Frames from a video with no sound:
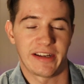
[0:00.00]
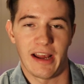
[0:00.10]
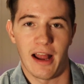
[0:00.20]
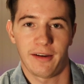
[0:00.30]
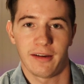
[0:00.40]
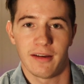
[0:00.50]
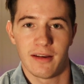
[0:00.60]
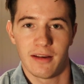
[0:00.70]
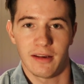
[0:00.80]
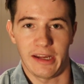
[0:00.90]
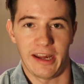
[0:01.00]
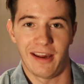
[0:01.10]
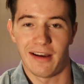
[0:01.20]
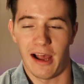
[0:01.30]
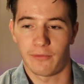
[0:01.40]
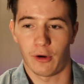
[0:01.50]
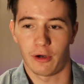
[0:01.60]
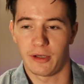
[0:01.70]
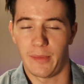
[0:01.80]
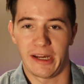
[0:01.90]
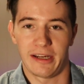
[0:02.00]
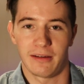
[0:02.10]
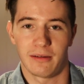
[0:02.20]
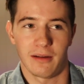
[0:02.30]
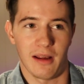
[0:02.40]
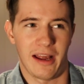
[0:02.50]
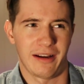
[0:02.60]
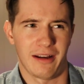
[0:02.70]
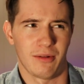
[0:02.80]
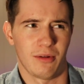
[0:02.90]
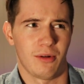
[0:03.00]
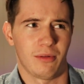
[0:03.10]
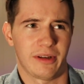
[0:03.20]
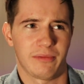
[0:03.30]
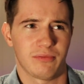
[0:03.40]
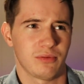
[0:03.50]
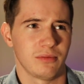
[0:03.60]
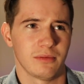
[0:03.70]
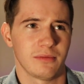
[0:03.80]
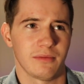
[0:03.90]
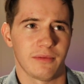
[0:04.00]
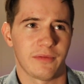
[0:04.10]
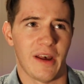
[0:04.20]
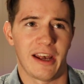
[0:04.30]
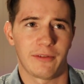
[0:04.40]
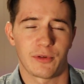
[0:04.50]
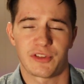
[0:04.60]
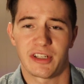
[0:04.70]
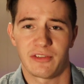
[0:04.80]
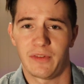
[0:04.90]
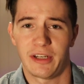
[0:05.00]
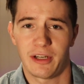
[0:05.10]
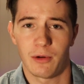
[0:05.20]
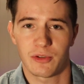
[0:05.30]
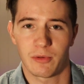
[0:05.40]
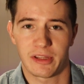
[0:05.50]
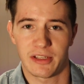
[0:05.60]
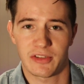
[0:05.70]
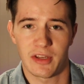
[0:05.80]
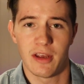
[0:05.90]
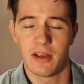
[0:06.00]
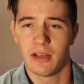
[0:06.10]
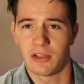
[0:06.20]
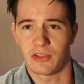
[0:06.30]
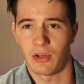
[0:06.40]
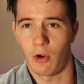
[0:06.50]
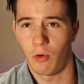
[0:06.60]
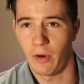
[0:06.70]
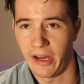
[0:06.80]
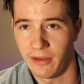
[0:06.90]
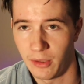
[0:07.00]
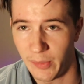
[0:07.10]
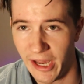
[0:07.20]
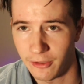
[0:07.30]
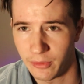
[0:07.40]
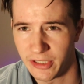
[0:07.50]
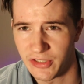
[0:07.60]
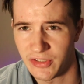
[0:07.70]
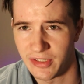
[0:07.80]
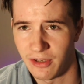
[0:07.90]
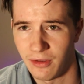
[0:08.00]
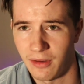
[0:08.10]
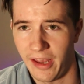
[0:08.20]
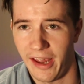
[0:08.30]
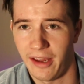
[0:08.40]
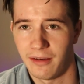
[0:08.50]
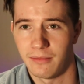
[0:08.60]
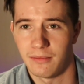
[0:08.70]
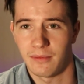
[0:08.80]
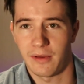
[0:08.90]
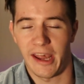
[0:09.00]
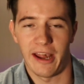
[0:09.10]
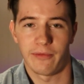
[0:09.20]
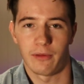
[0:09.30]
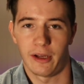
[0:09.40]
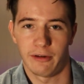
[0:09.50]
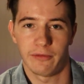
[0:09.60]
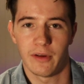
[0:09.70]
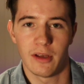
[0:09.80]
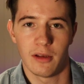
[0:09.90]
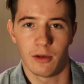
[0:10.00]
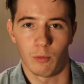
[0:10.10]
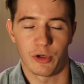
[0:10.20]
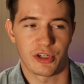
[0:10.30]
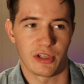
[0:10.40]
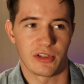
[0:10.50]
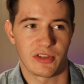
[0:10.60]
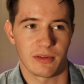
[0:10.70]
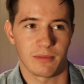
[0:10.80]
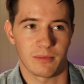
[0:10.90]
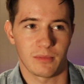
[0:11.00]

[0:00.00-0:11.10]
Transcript: I got it, and I've already made, I don't know, like 5 or 6 videos with this. So, and the battery is still at half-life, which is,